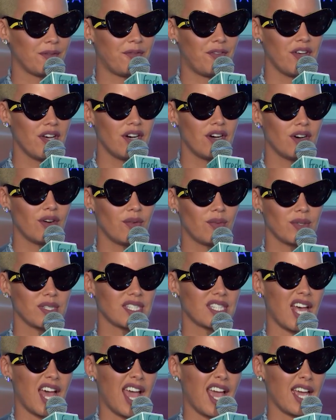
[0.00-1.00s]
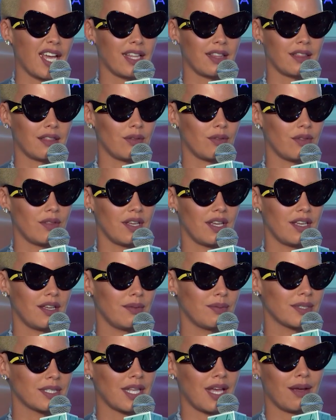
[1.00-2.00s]
Phil was like, he
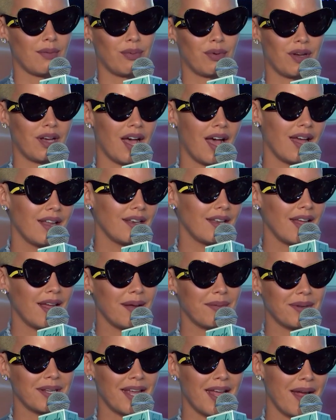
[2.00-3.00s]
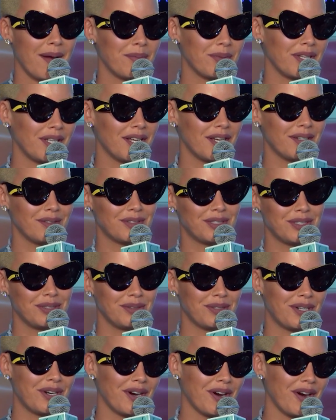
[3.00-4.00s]
was like, "Well, goddamn, the camera loves
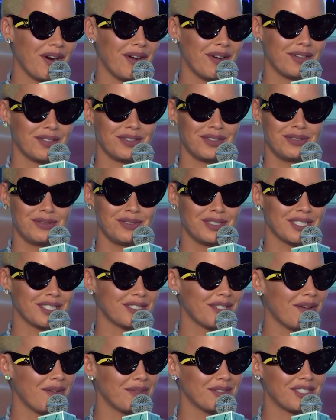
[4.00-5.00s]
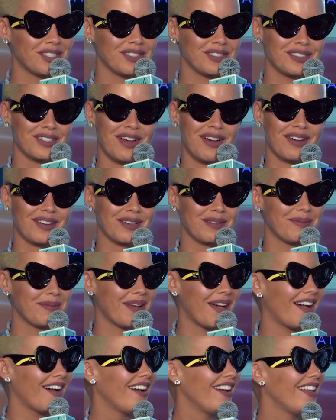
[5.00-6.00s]
you, girl. You just know what you're talking about."